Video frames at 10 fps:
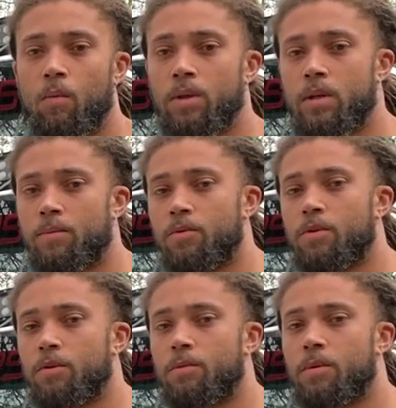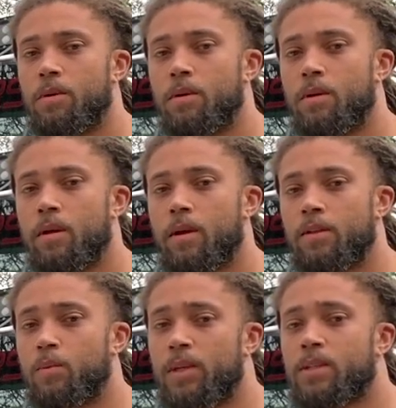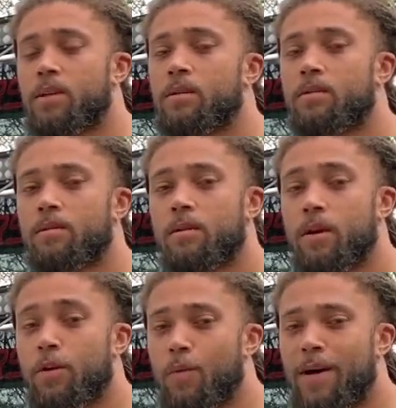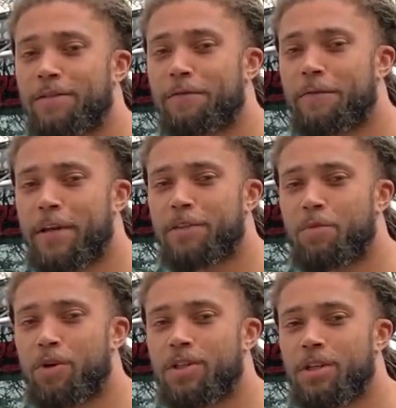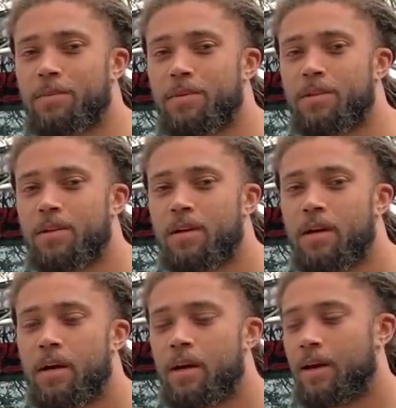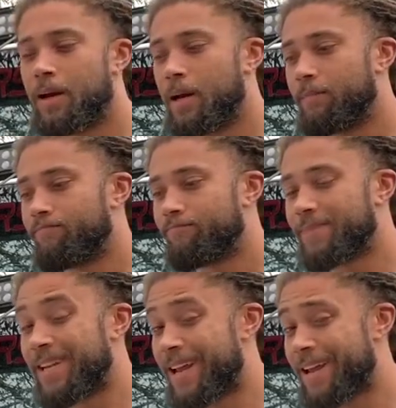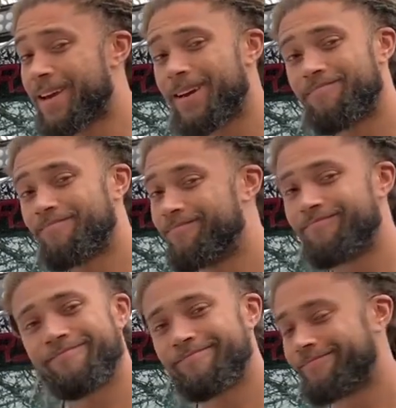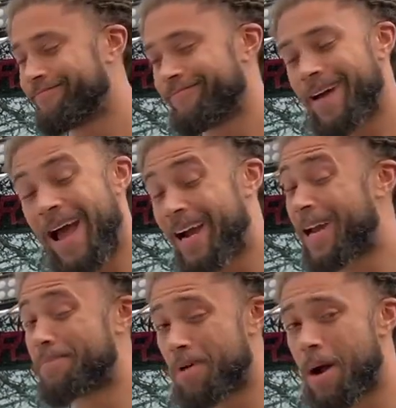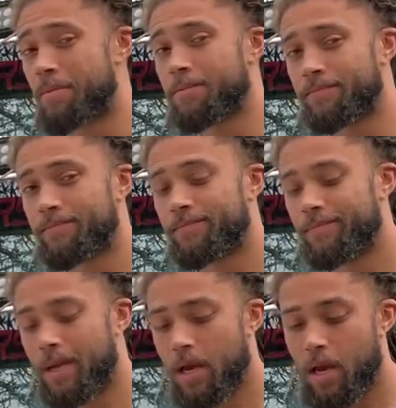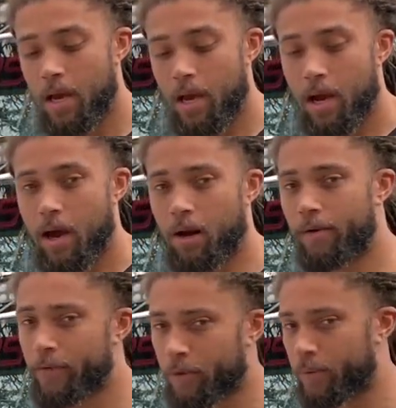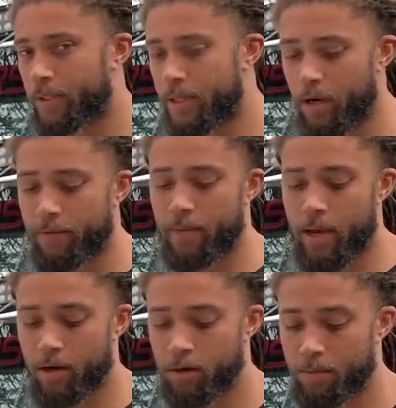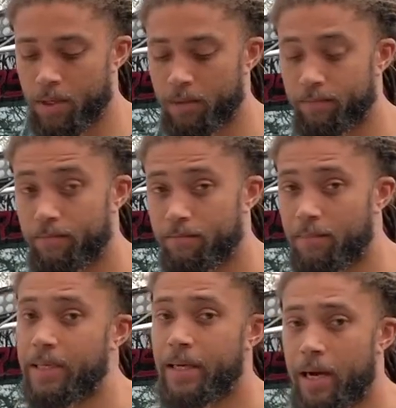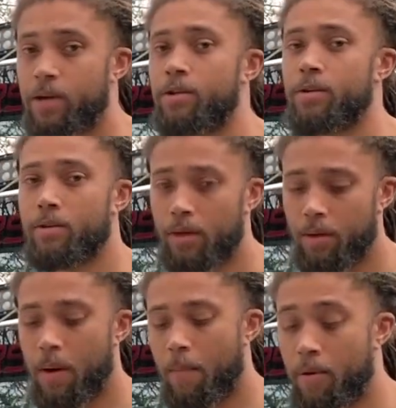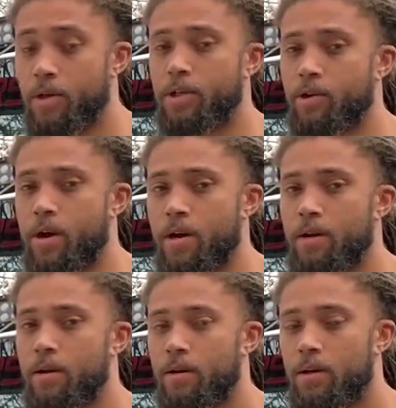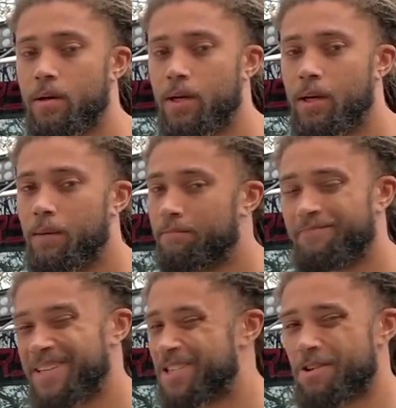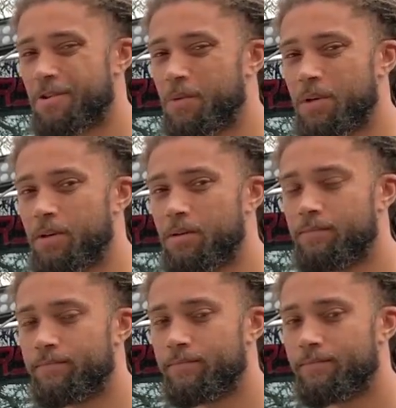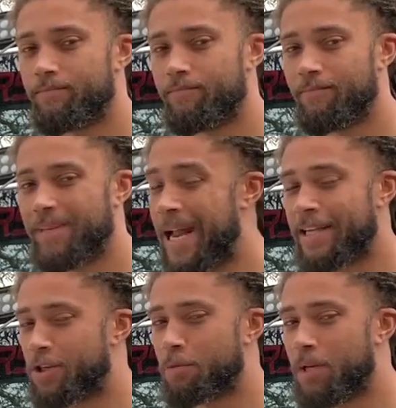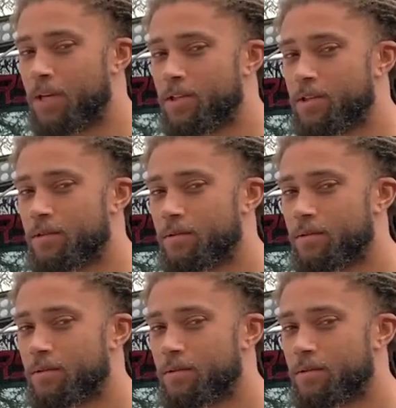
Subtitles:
What's up, YouTube? It's Winston. You're watching Fancy Boy Jeeps. Today, I got a problem. I don't know if you can really tell from the angle, but my tires are pretty straight. My steering wheel, not so much.